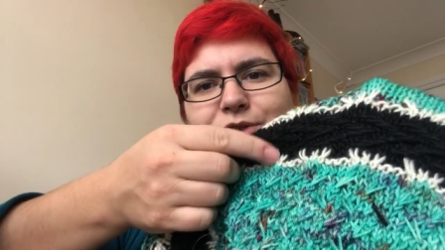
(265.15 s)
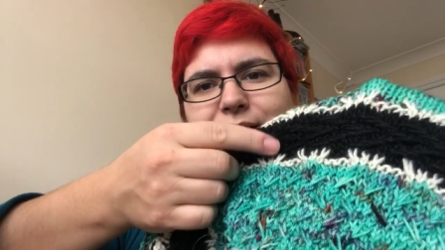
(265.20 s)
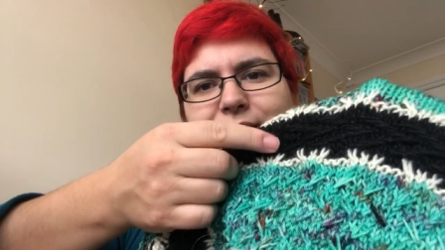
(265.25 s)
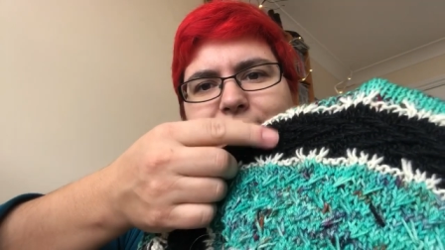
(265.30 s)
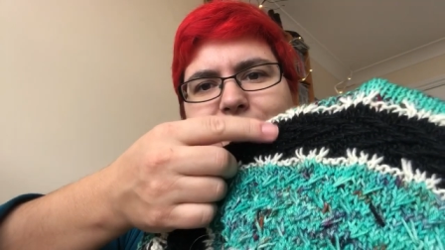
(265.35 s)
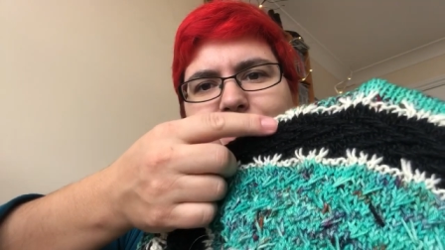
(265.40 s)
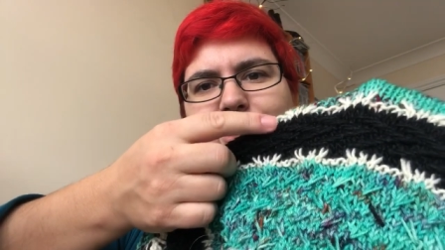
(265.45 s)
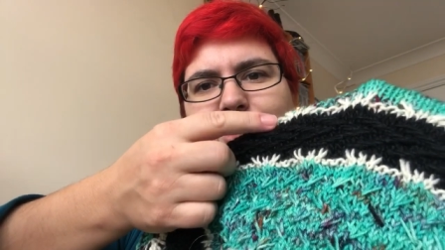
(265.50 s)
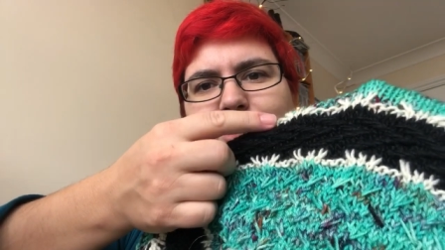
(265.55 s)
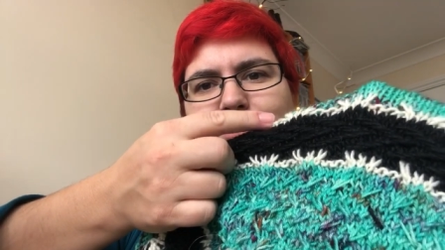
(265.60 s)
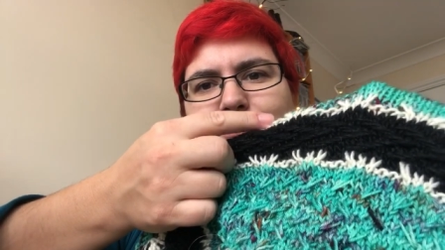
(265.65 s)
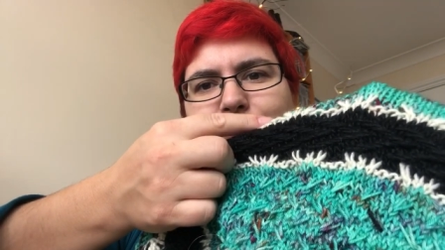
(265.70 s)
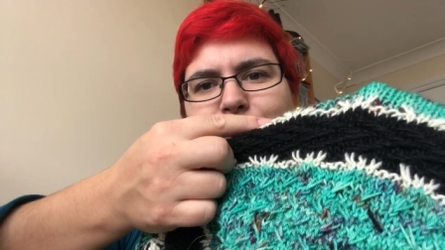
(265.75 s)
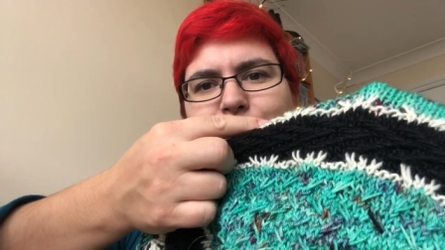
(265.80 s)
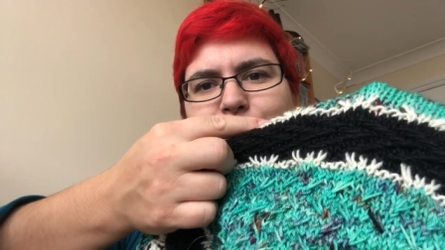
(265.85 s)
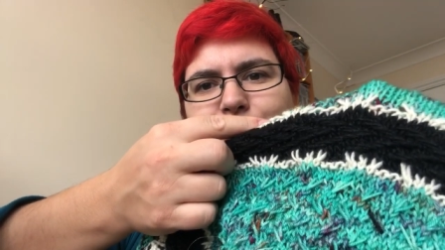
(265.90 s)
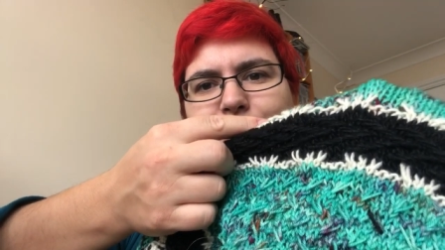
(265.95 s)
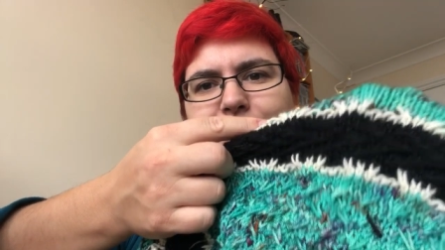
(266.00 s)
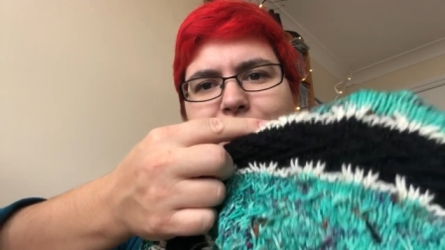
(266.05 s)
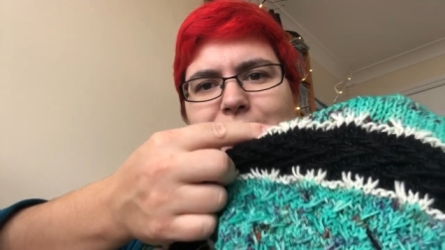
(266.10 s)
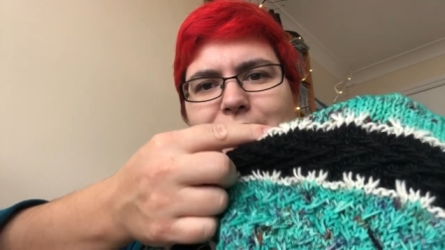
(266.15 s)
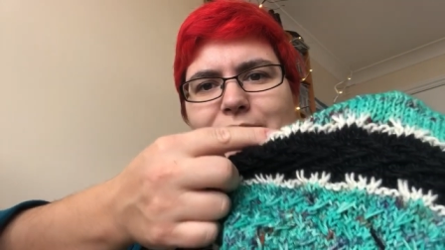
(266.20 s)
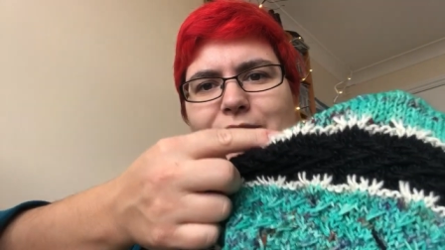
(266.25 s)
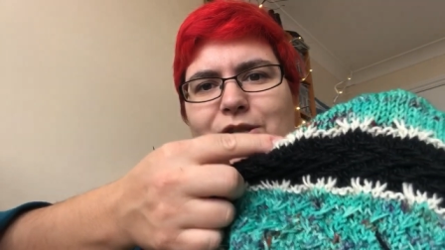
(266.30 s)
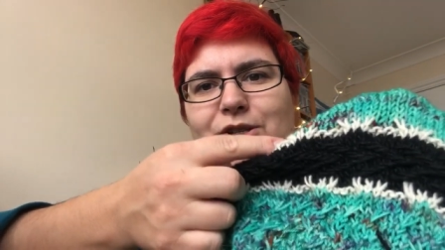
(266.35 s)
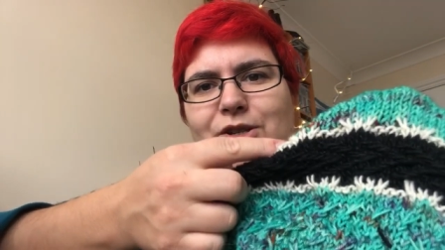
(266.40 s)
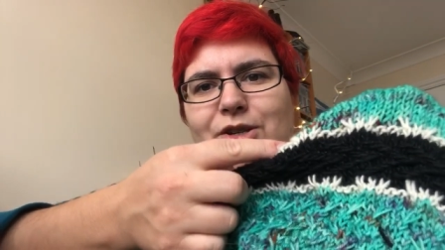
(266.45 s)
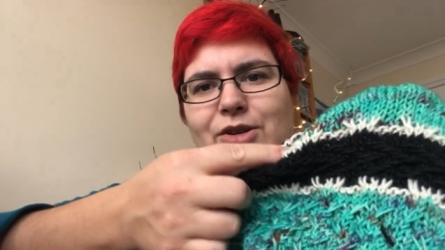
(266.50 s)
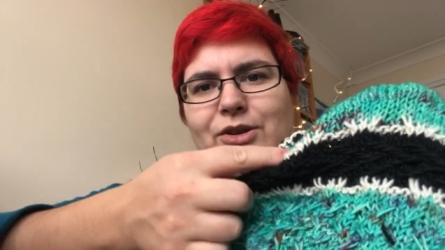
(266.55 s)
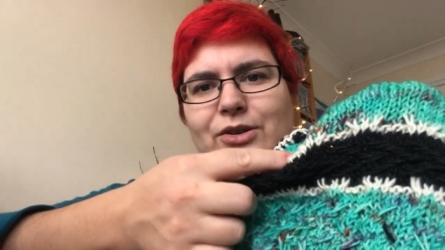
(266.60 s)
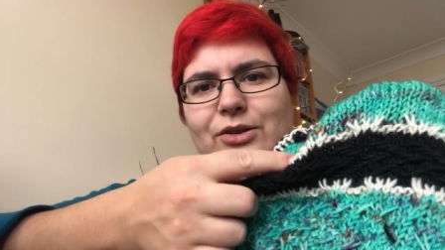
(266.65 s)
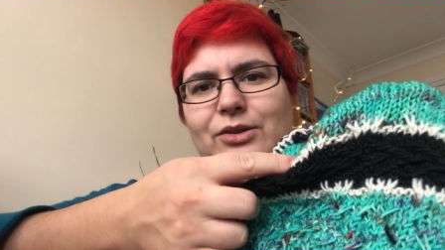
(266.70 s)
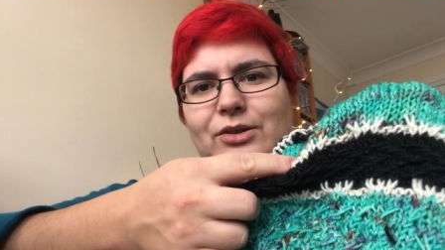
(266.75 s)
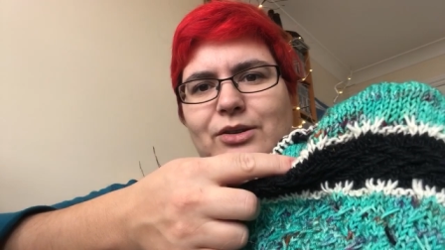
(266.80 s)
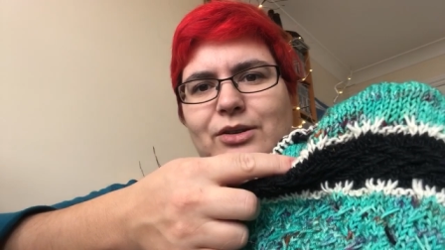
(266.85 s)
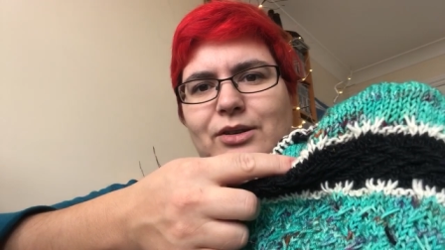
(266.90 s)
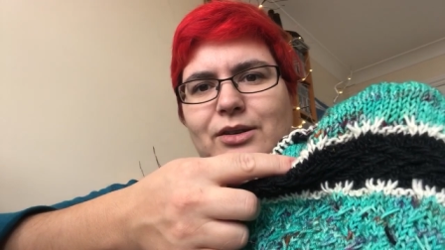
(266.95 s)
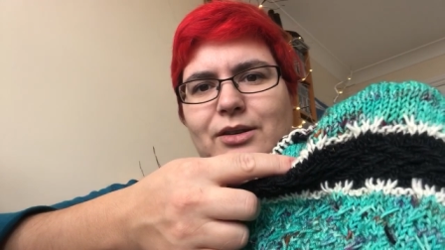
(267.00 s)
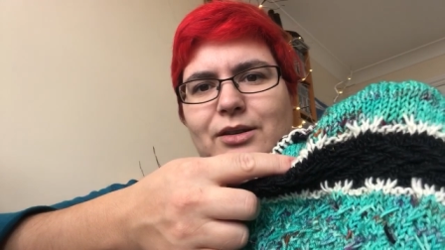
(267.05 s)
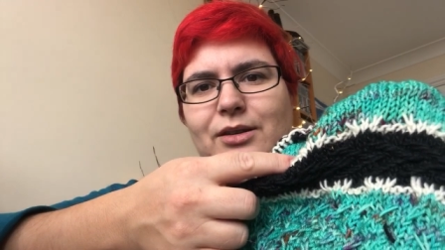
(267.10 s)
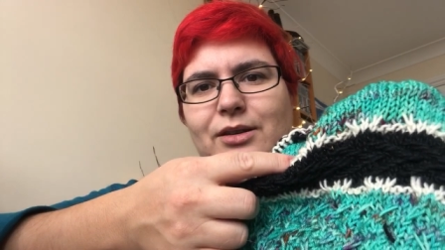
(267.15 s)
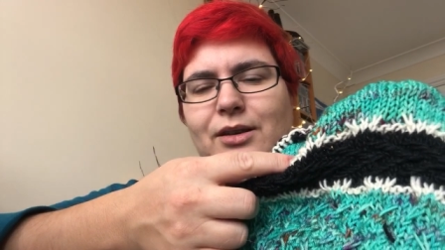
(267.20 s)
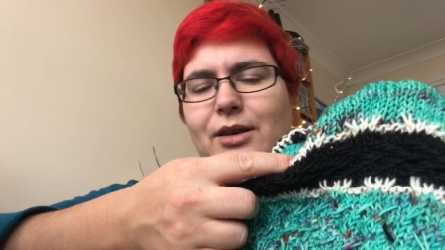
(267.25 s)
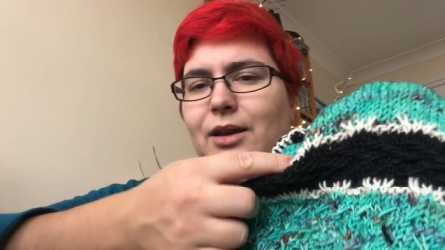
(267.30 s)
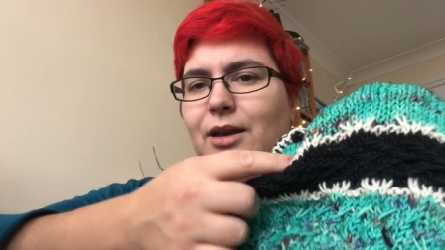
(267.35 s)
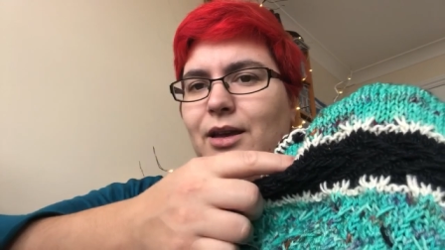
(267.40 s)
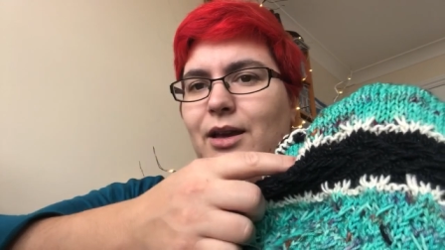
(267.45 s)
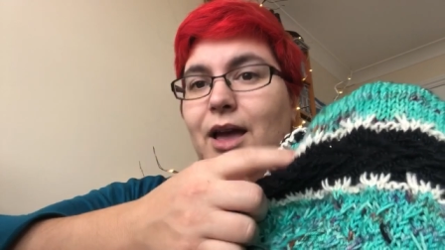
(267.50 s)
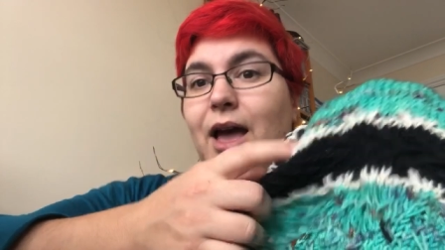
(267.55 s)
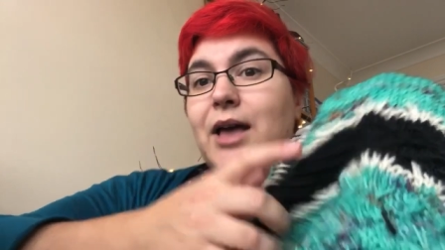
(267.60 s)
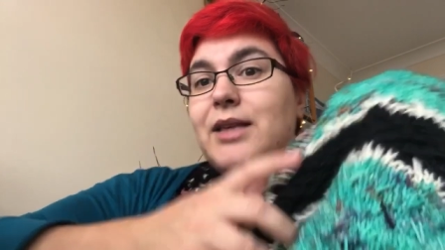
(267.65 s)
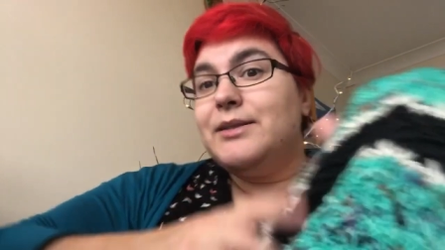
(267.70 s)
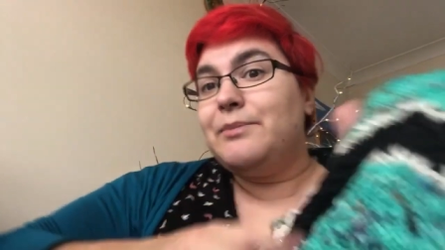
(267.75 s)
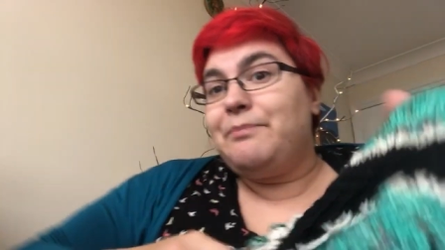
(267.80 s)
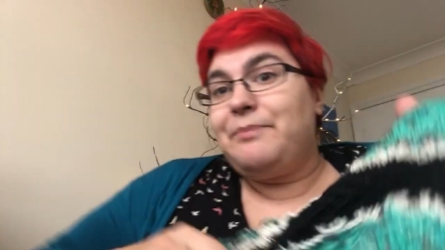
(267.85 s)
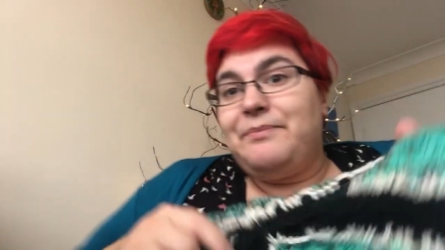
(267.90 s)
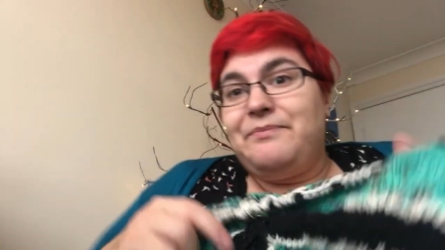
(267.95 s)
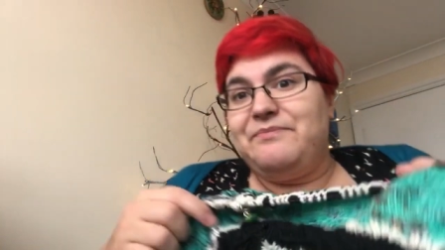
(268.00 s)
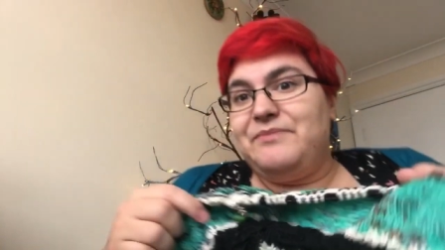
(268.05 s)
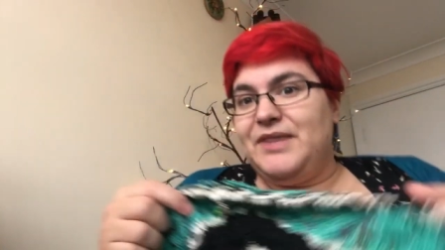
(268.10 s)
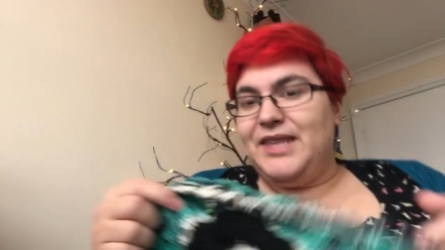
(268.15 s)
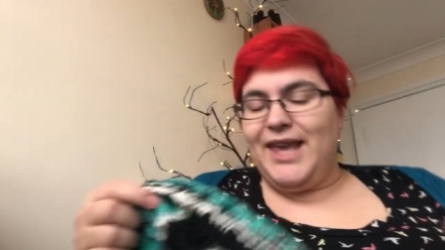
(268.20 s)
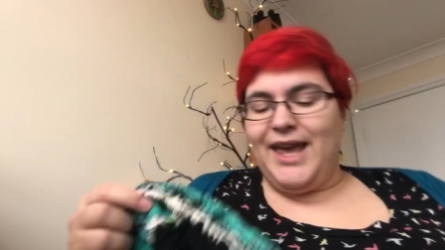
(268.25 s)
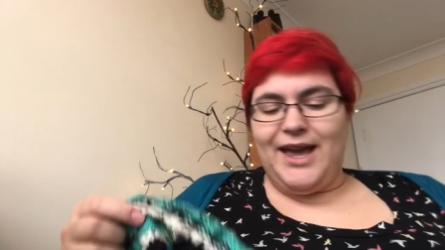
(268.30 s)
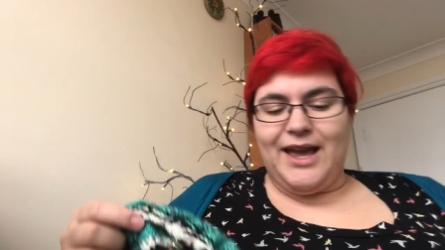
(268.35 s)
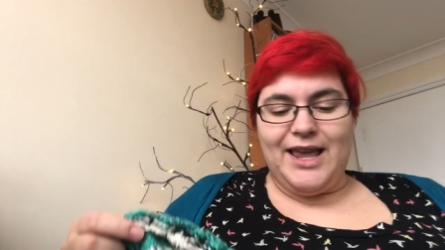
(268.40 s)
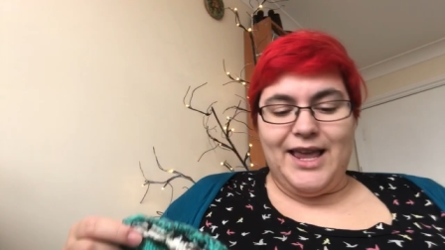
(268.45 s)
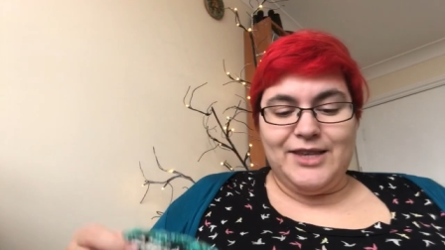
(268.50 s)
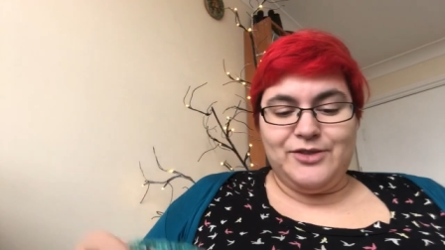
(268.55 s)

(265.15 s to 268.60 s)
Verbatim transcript: transition between the two. Yeah,